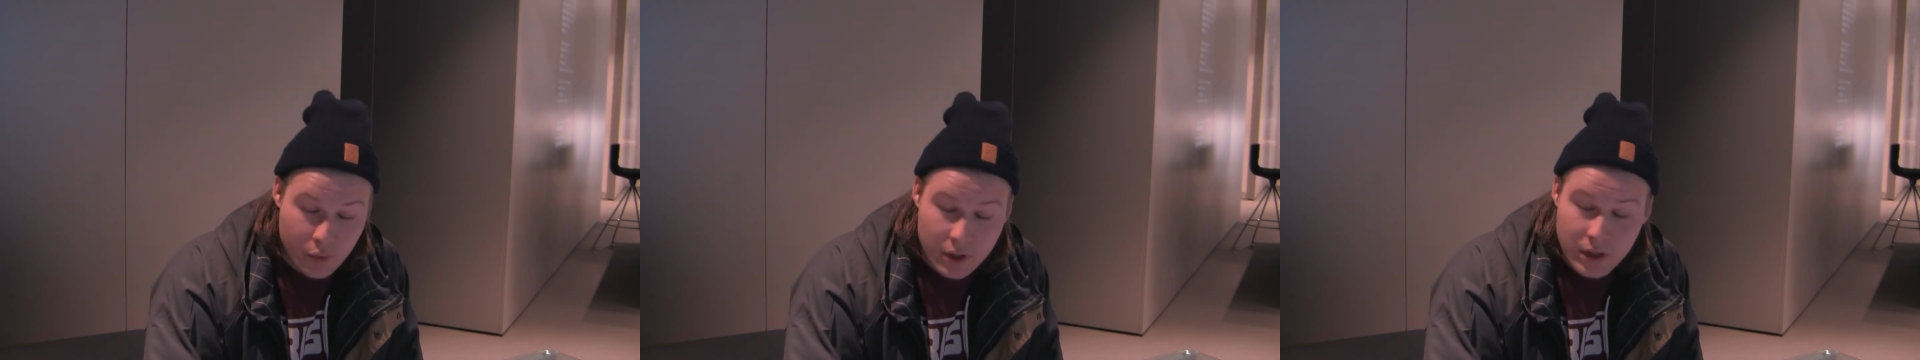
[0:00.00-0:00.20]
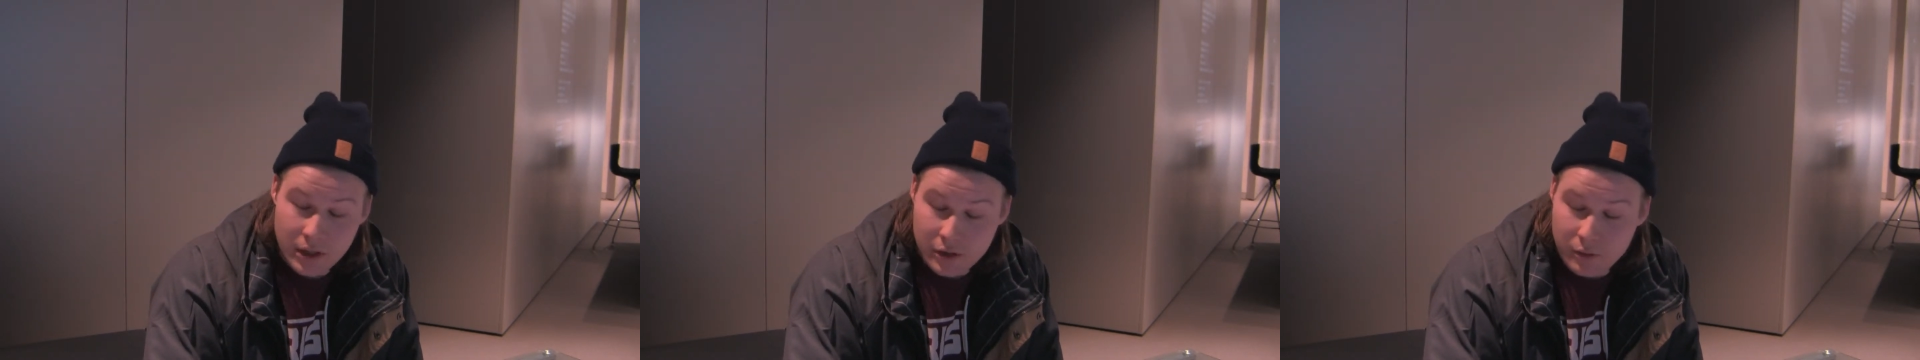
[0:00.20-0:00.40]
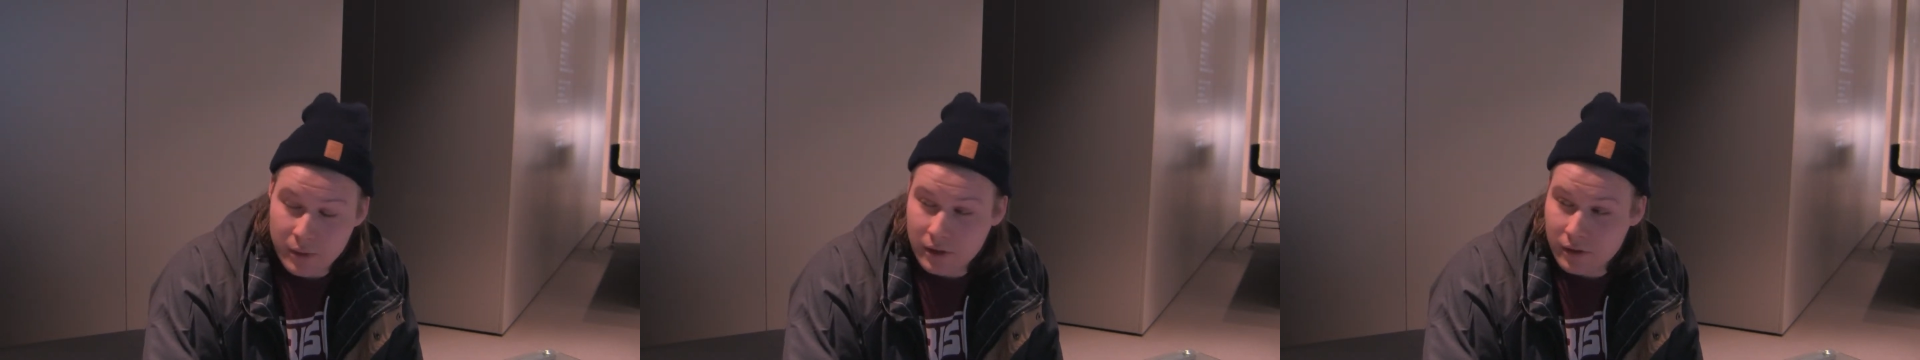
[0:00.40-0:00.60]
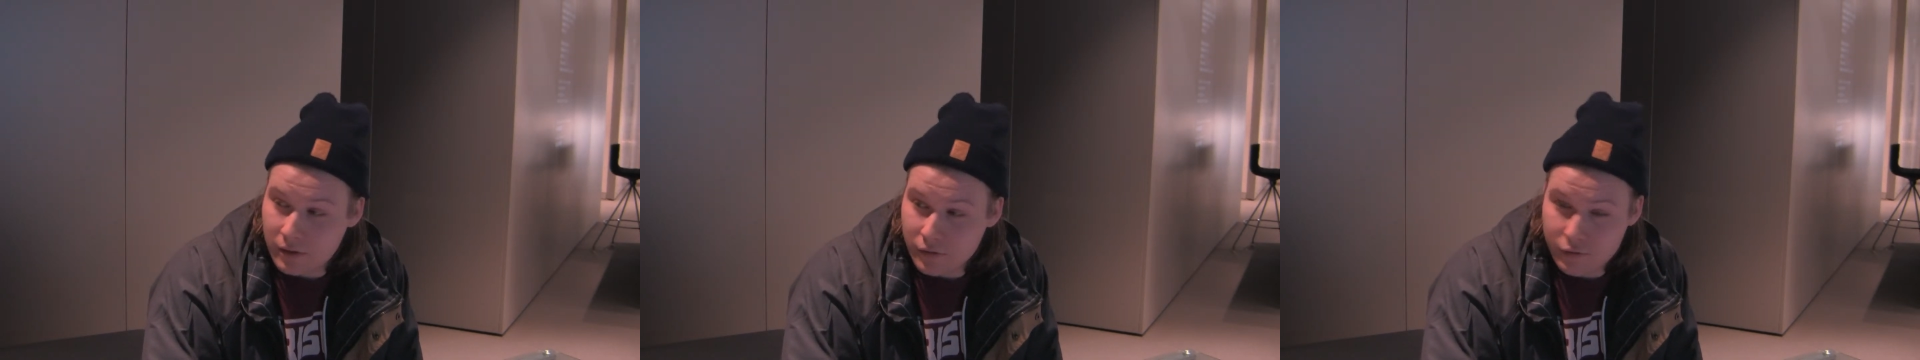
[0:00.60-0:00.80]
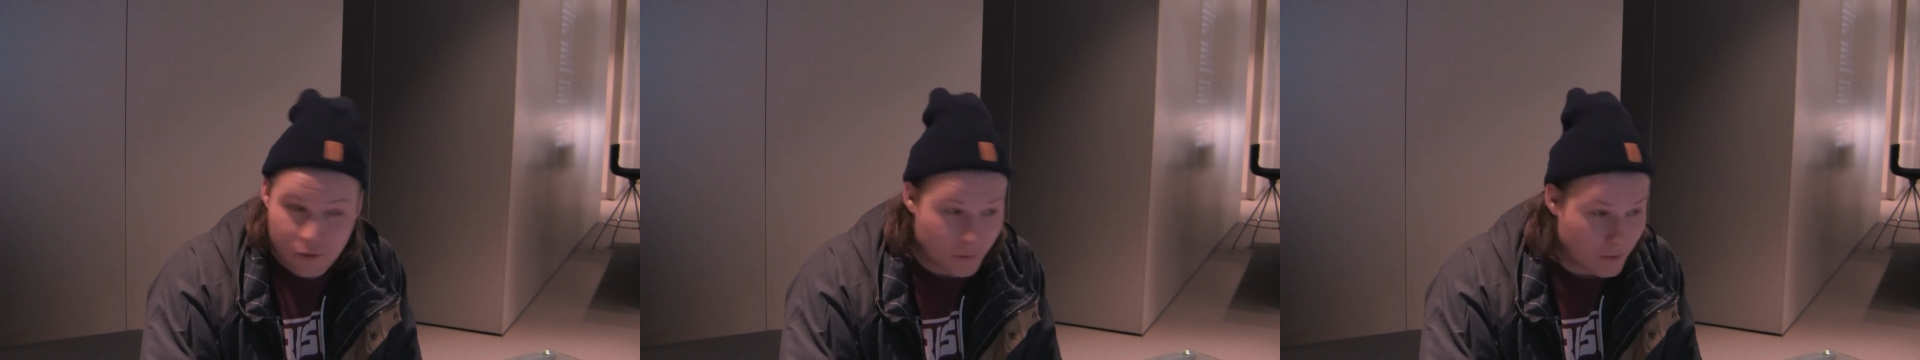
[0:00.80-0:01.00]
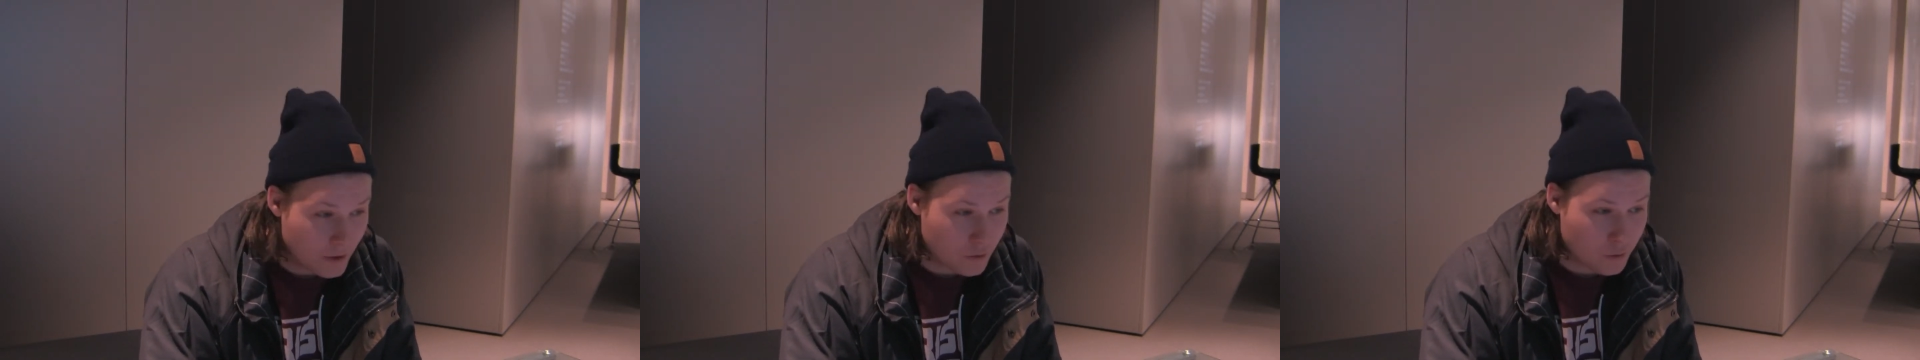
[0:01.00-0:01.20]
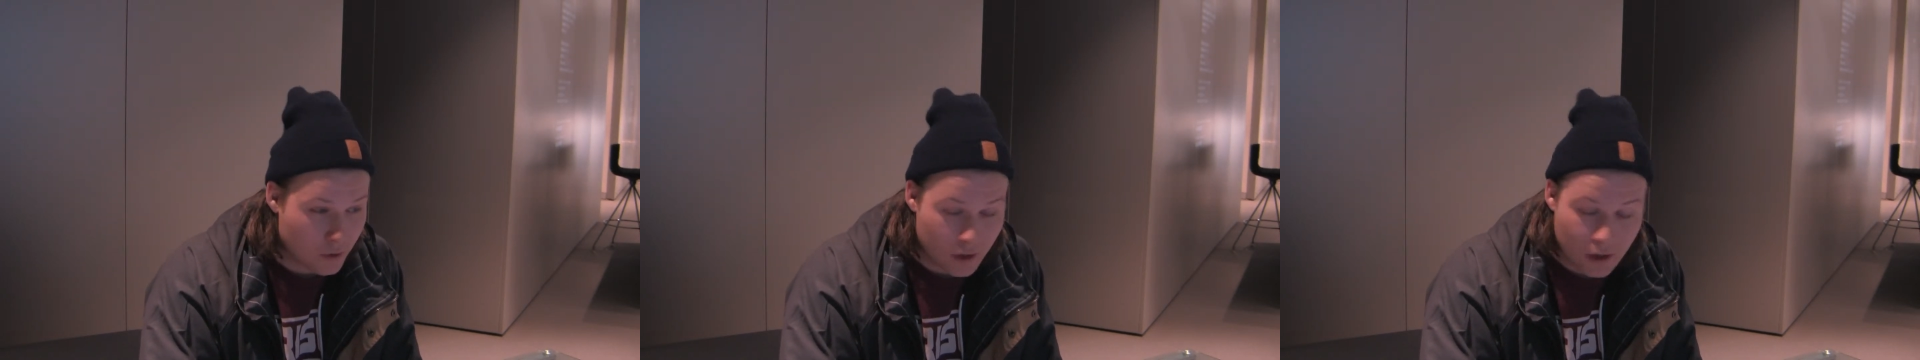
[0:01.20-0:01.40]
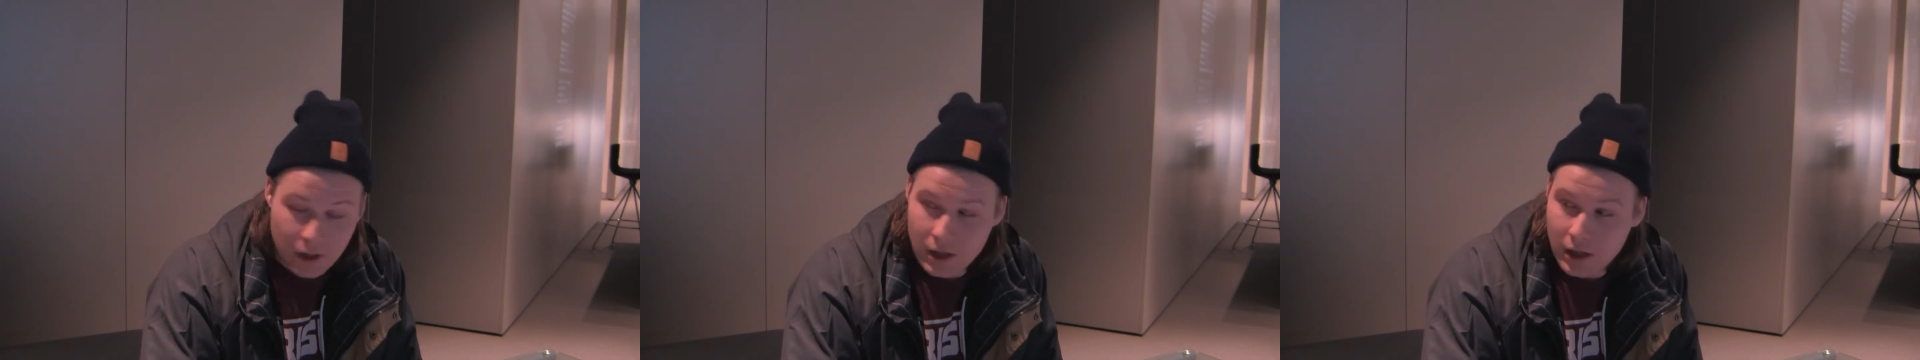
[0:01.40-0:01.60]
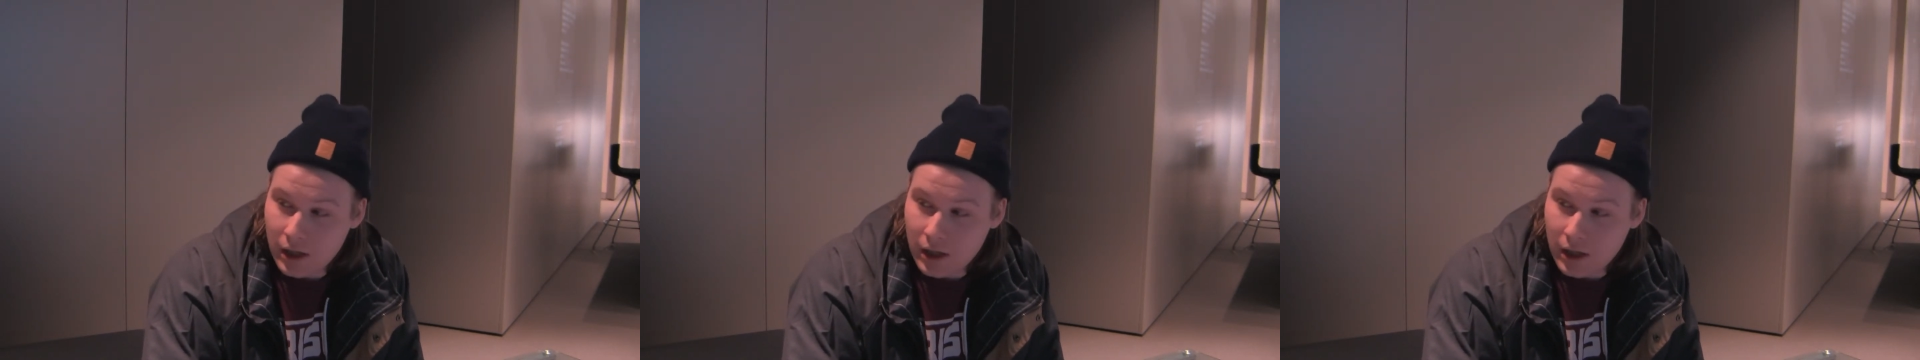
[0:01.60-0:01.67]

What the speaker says: pretty expensive from this one.